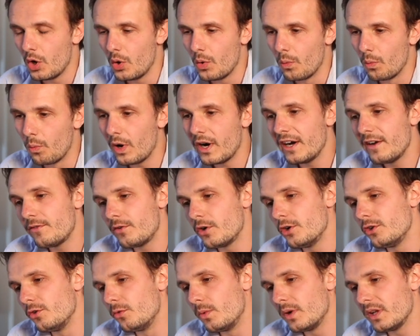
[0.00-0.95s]
wherever
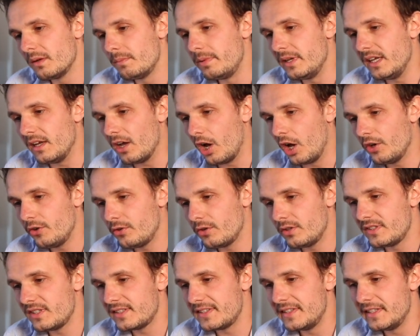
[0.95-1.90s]
you will be under
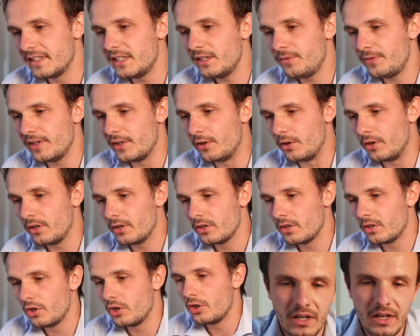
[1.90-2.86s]
this leaky feeder,
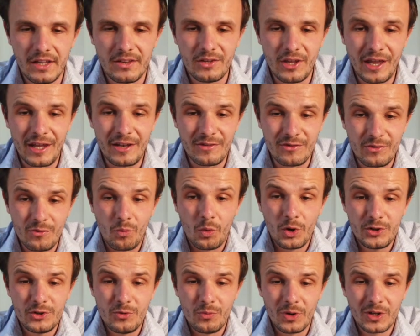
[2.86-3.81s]
and
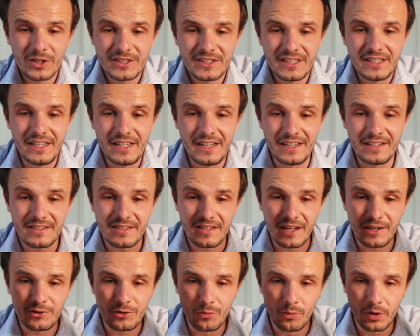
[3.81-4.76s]
what you will see is
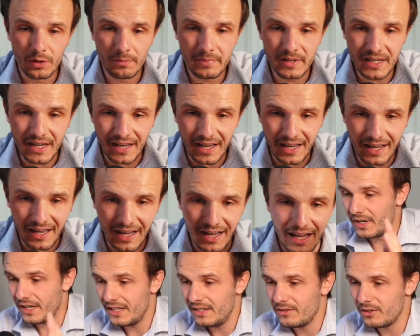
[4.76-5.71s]
that you will be
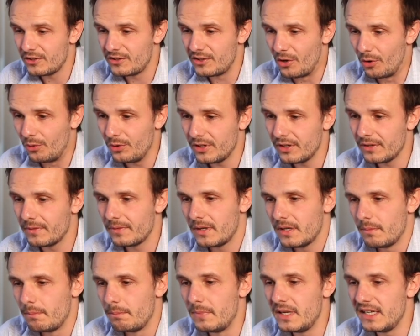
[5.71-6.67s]
in the zone,
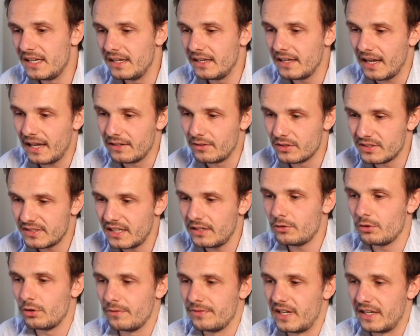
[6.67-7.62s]
meaning at the
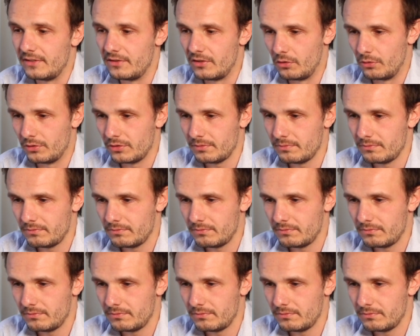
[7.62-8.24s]
center of that zone.